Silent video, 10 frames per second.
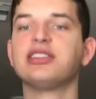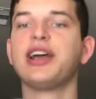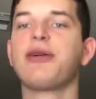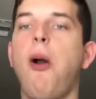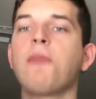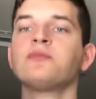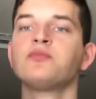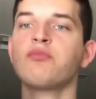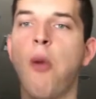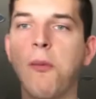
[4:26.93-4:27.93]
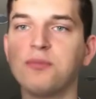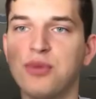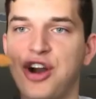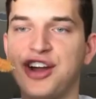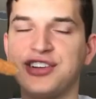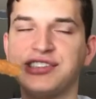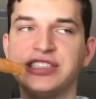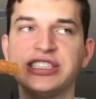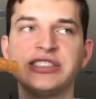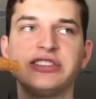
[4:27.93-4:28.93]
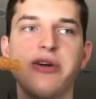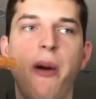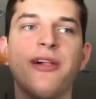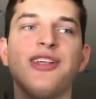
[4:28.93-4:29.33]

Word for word: It's like Miranda Sings,